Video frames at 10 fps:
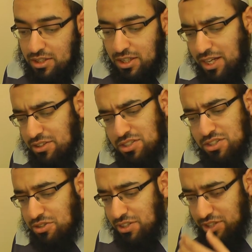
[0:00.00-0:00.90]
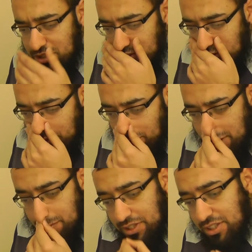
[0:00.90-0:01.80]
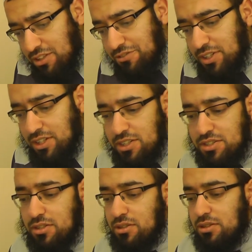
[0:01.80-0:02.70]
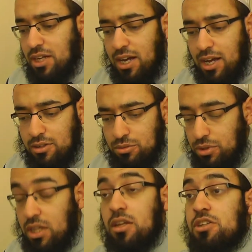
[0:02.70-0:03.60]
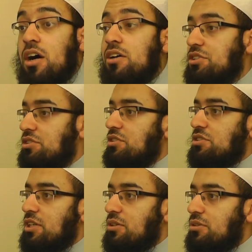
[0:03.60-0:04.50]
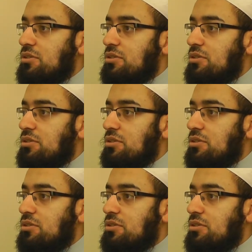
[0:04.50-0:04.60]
And this is translated in different ways, but the key thing is that Allah asks us now